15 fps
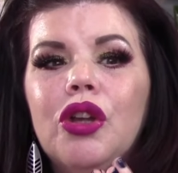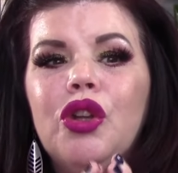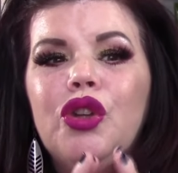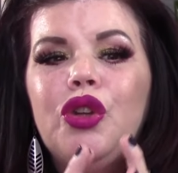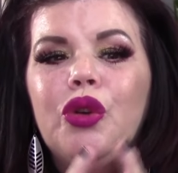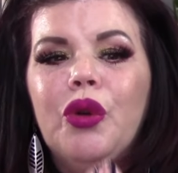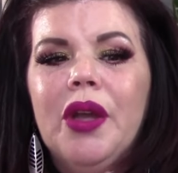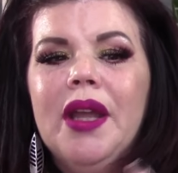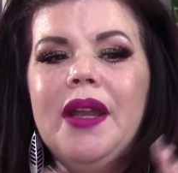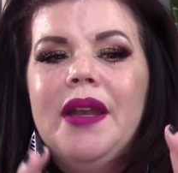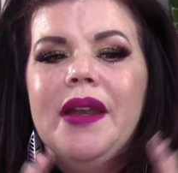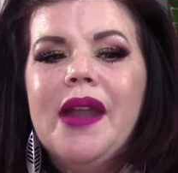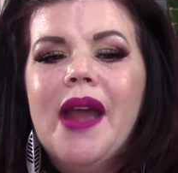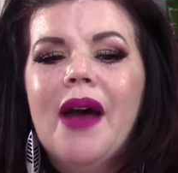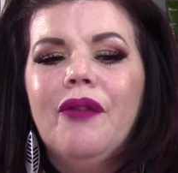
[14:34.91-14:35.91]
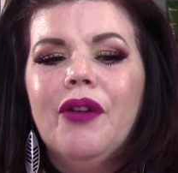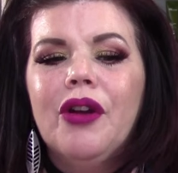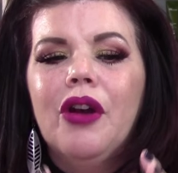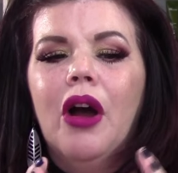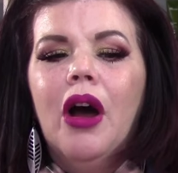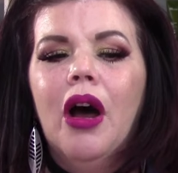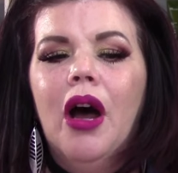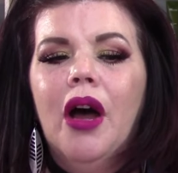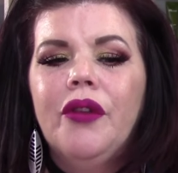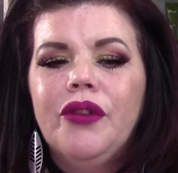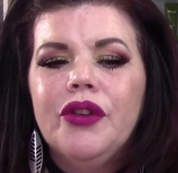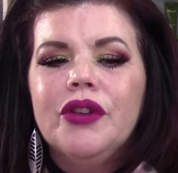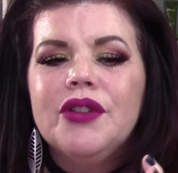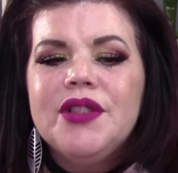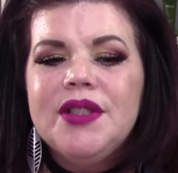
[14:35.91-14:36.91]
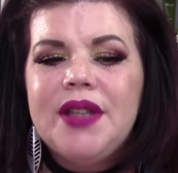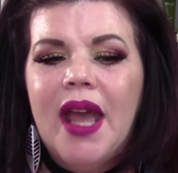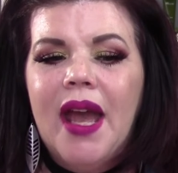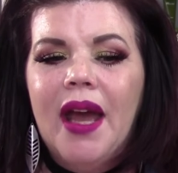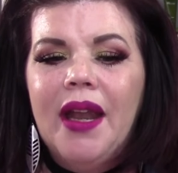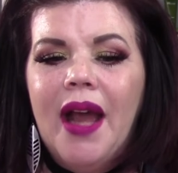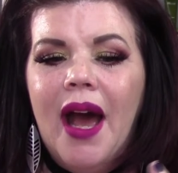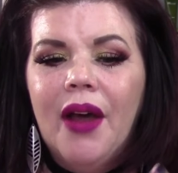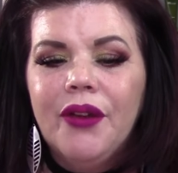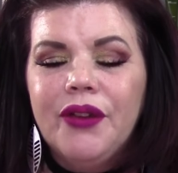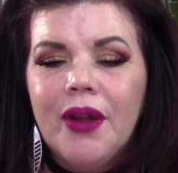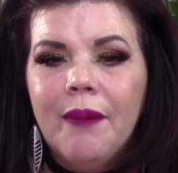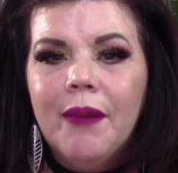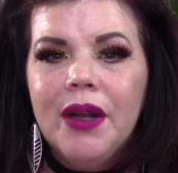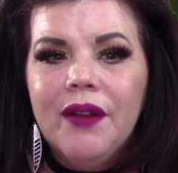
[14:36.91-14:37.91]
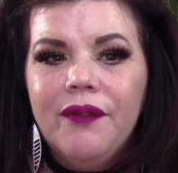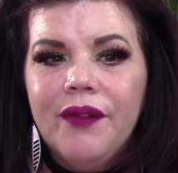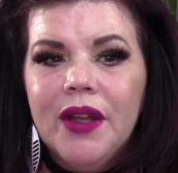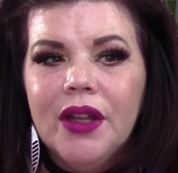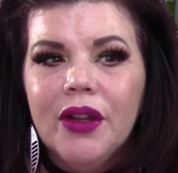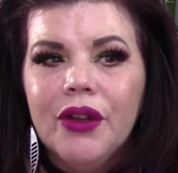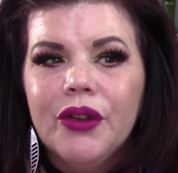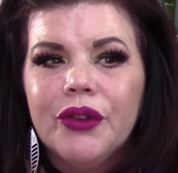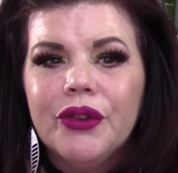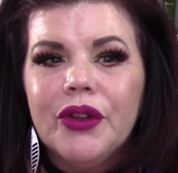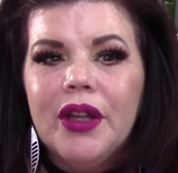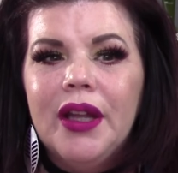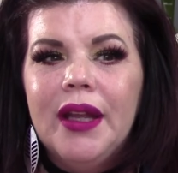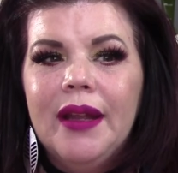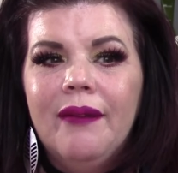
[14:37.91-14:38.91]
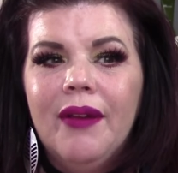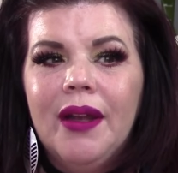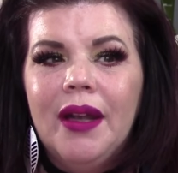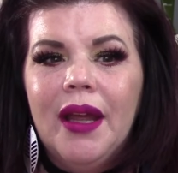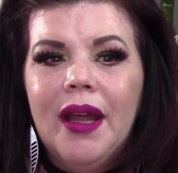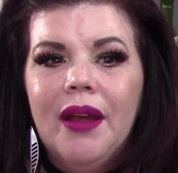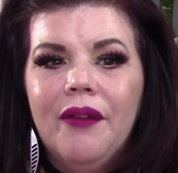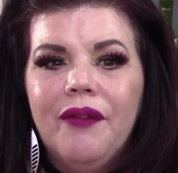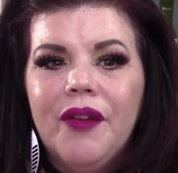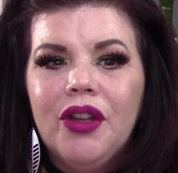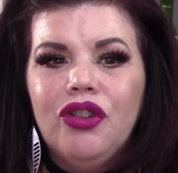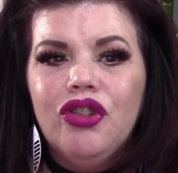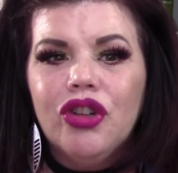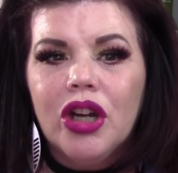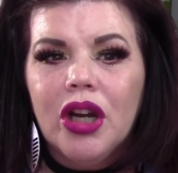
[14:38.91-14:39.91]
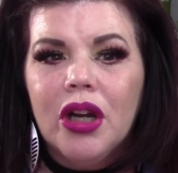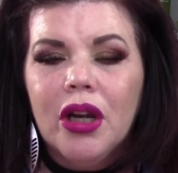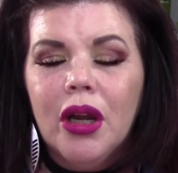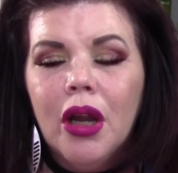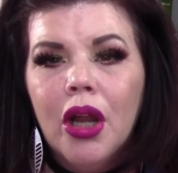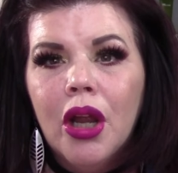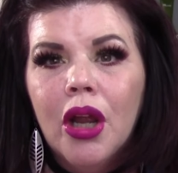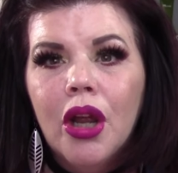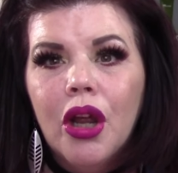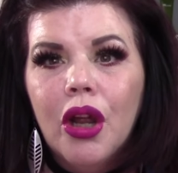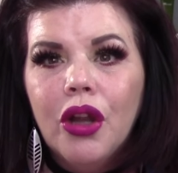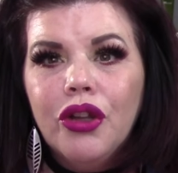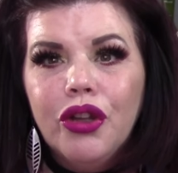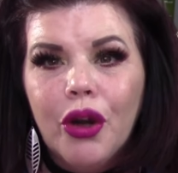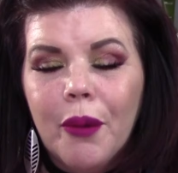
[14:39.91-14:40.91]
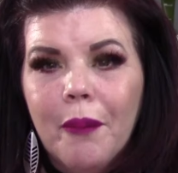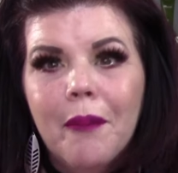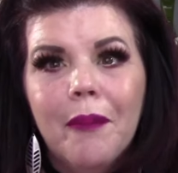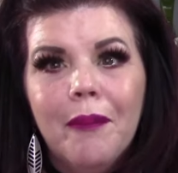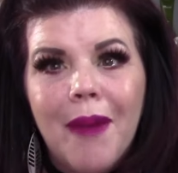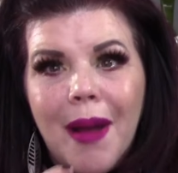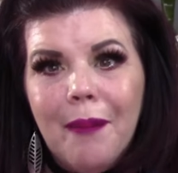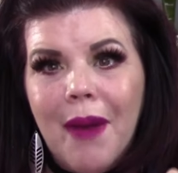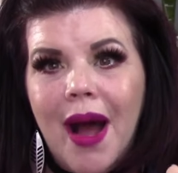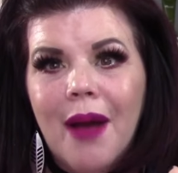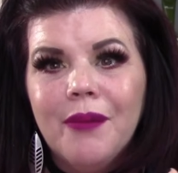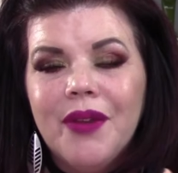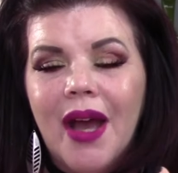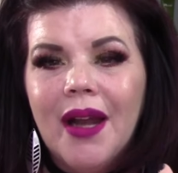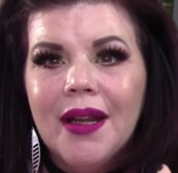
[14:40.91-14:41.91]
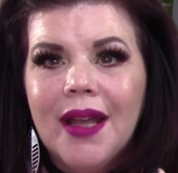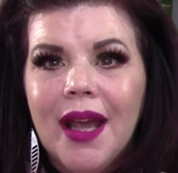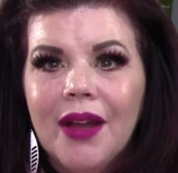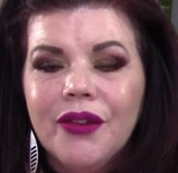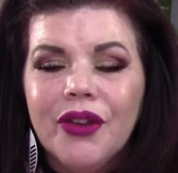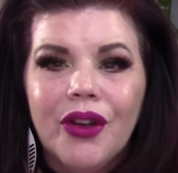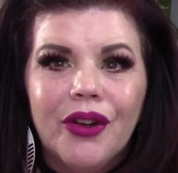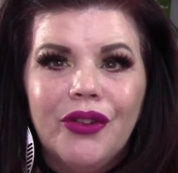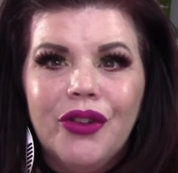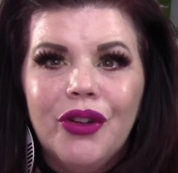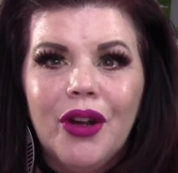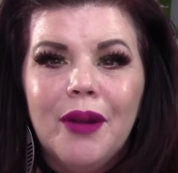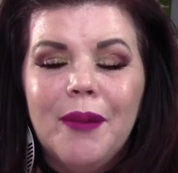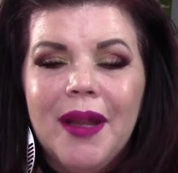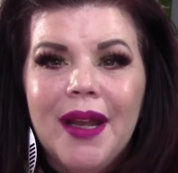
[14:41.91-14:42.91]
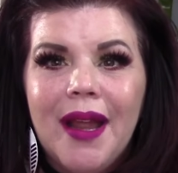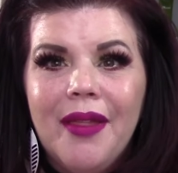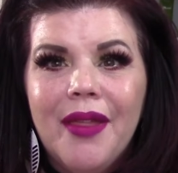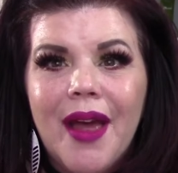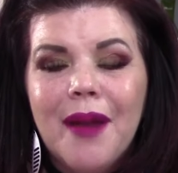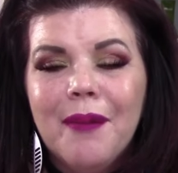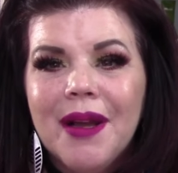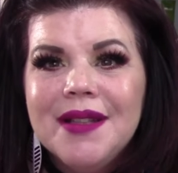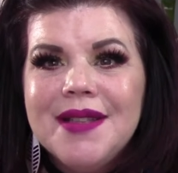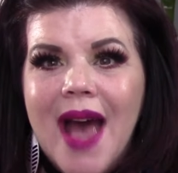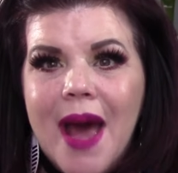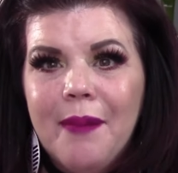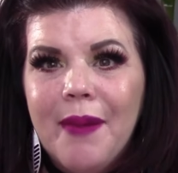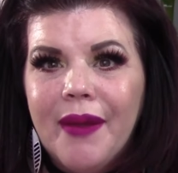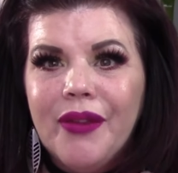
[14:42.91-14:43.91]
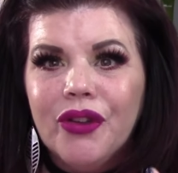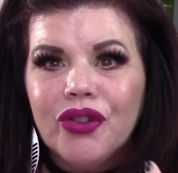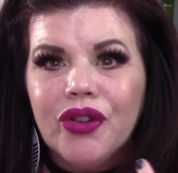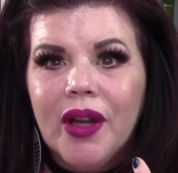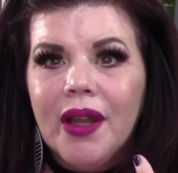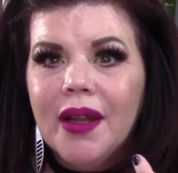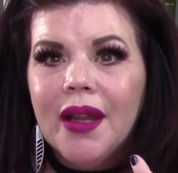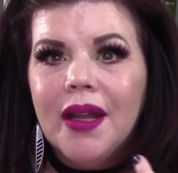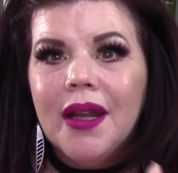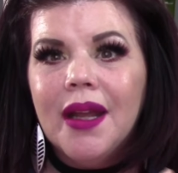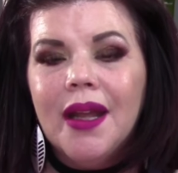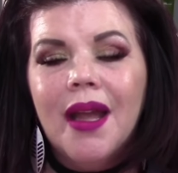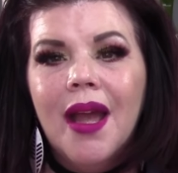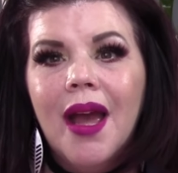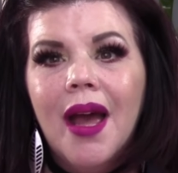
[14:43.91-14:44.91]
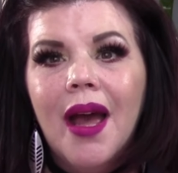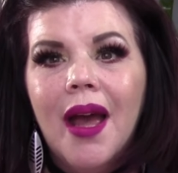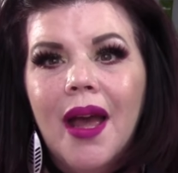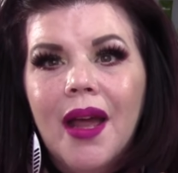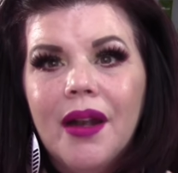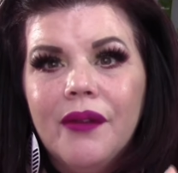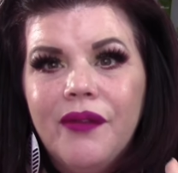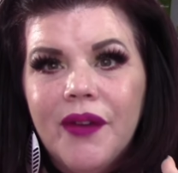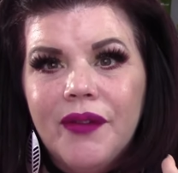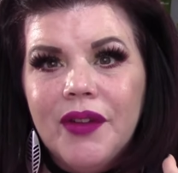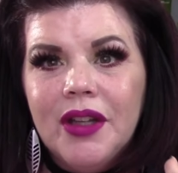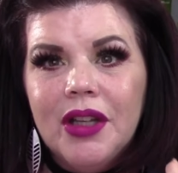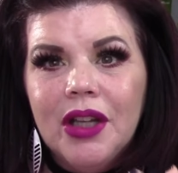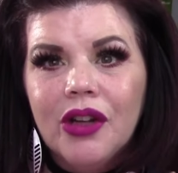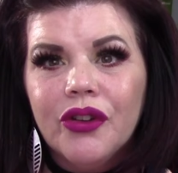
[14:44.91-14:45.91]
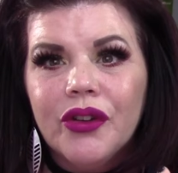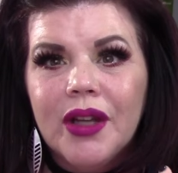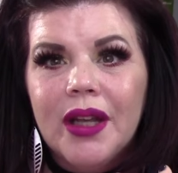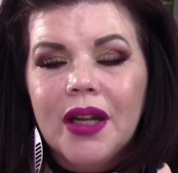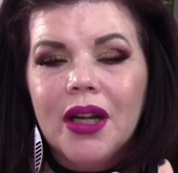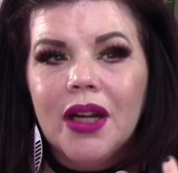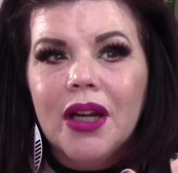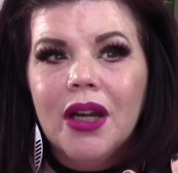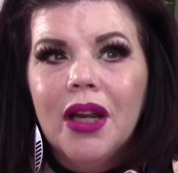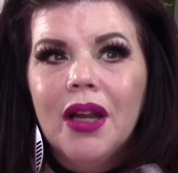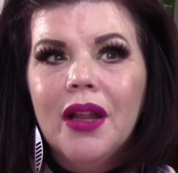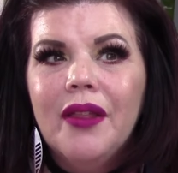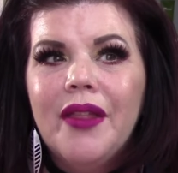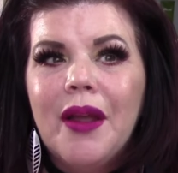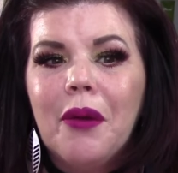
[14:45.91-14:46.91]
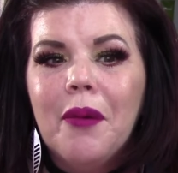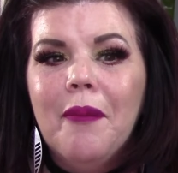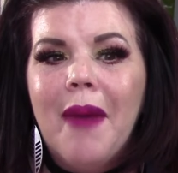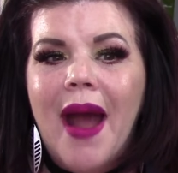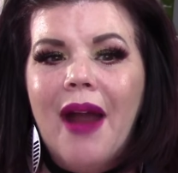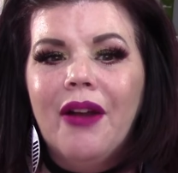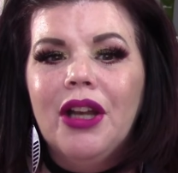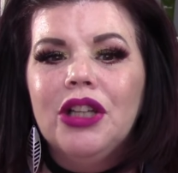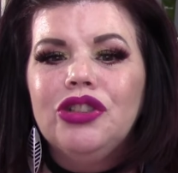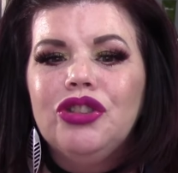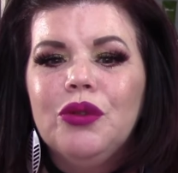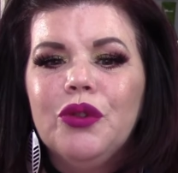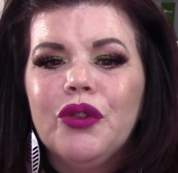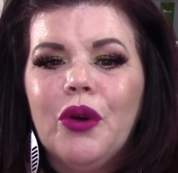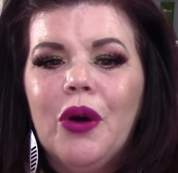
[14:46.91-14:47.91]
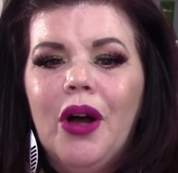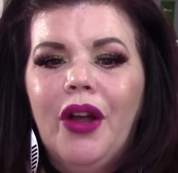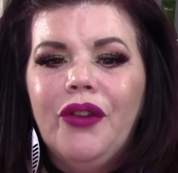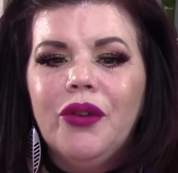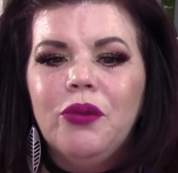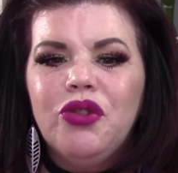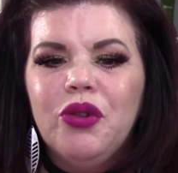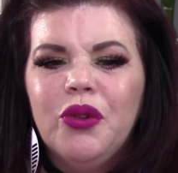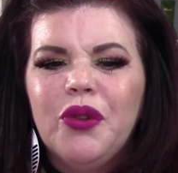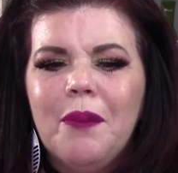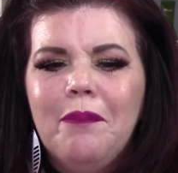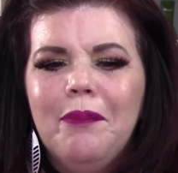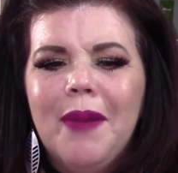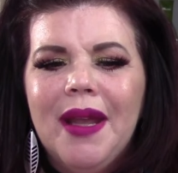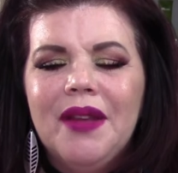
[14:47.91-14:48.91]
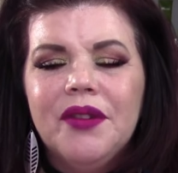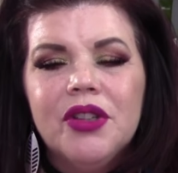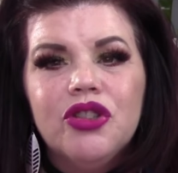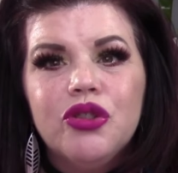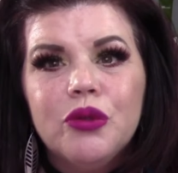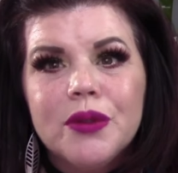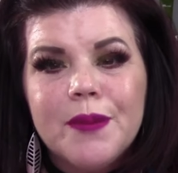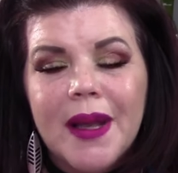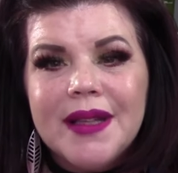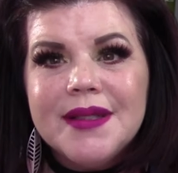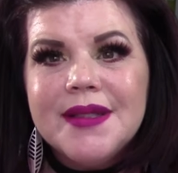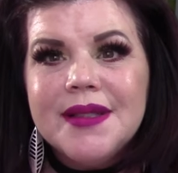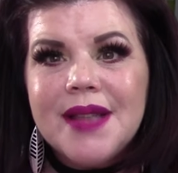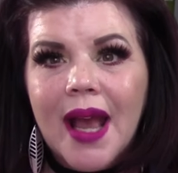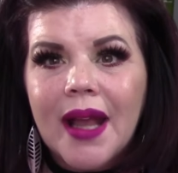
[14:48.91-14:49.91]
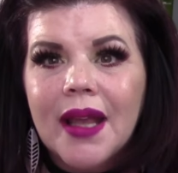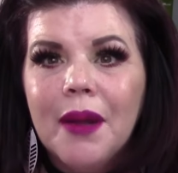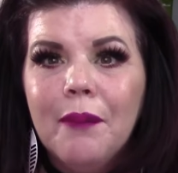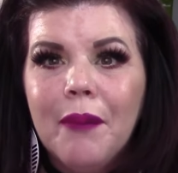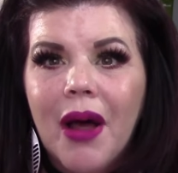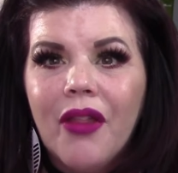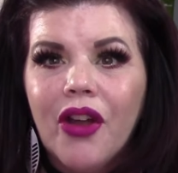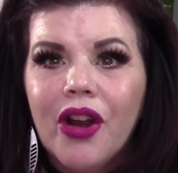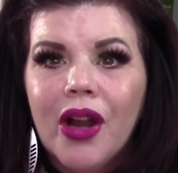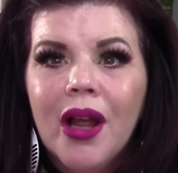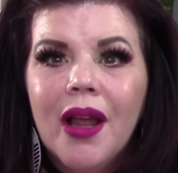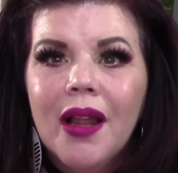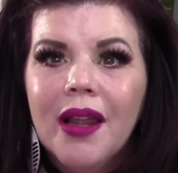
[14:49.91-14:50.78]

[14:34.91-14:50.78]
You can never understand how somebody feels, even if it's my mom died of cancer. Do you know what I mean? And then my dad met this great lady, and 15 years later, they were married, and she was awesome. She was amazing. She was my second mother.